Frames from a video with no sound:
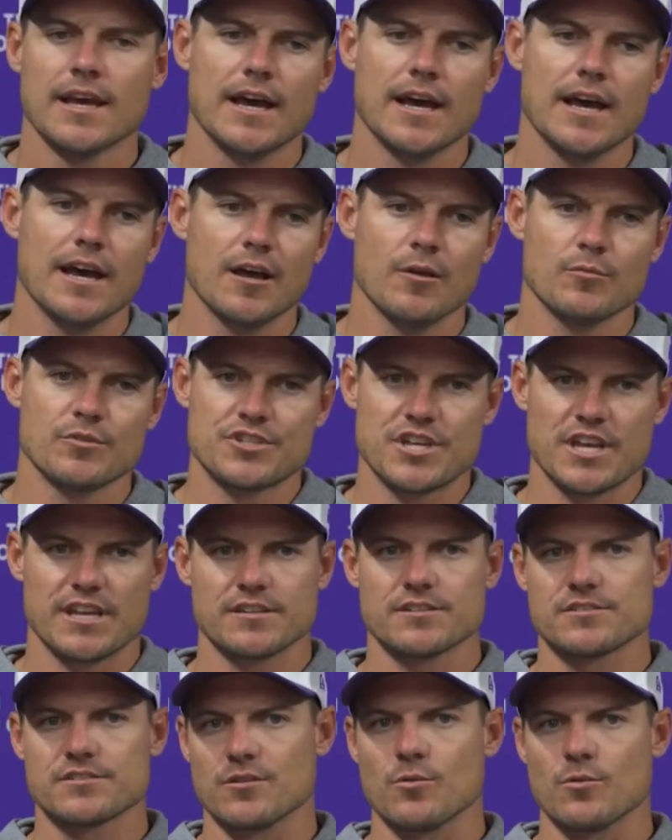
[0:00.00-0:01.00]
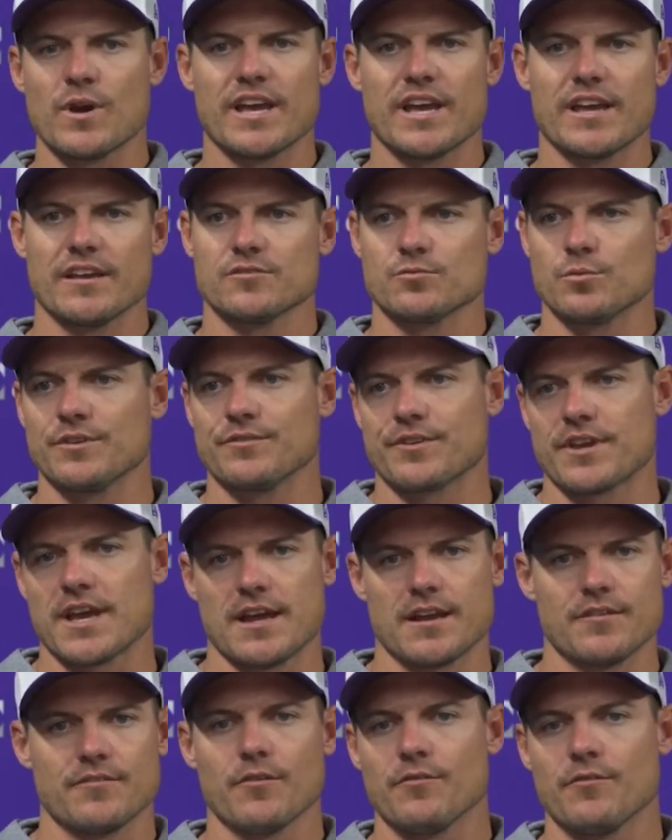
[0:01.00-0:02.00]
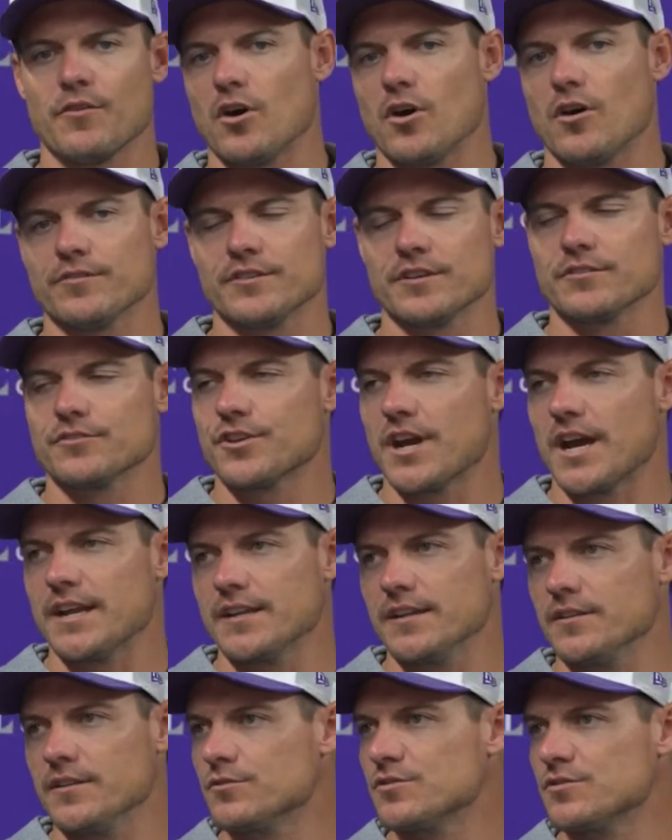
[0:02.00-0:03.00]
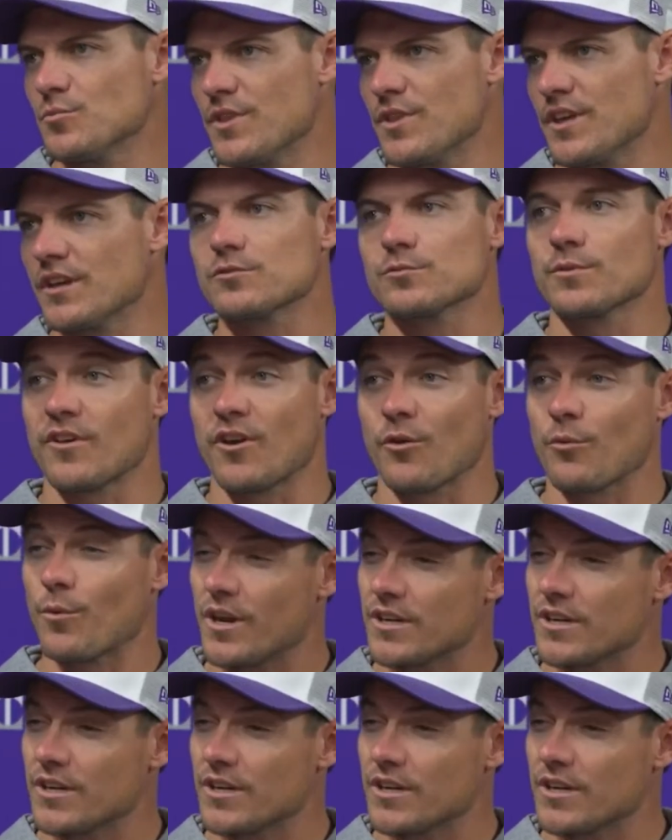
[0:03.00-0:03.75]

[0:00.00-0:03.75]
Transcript: It changed the way as we've kind of evolved and tried to do some things with our